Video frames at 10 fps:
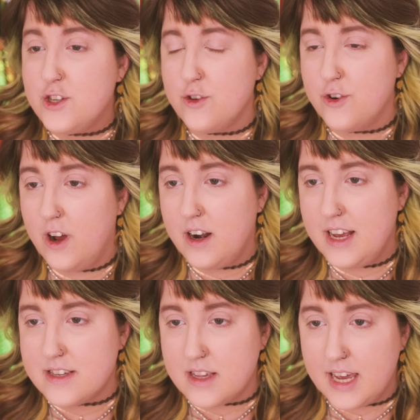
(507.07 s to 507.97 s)
So they're not
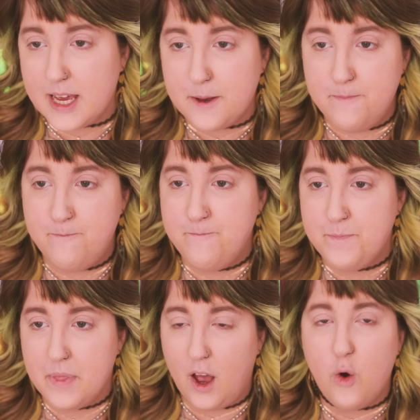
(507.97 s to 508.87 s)
as like
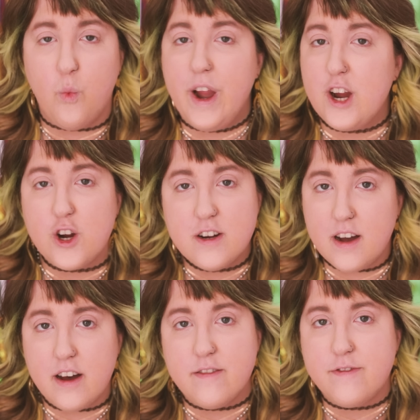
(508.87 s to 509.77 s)
aware
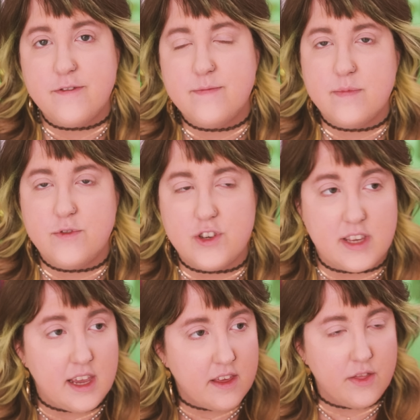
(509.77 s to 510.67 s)
of
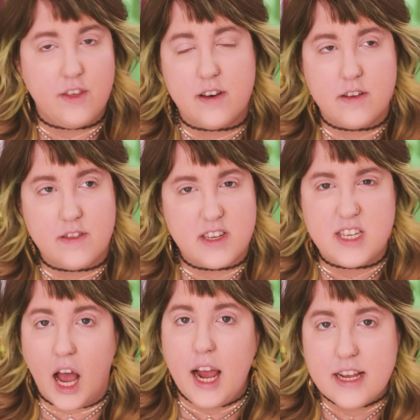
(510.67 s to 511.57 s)
just like the the
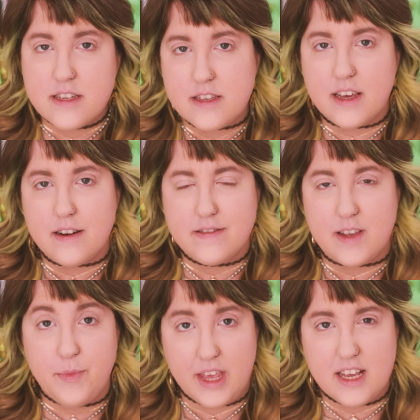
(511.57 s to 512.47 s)
signs that
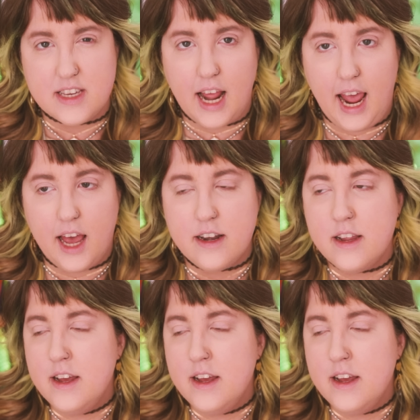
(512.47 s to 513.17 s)
something is an ad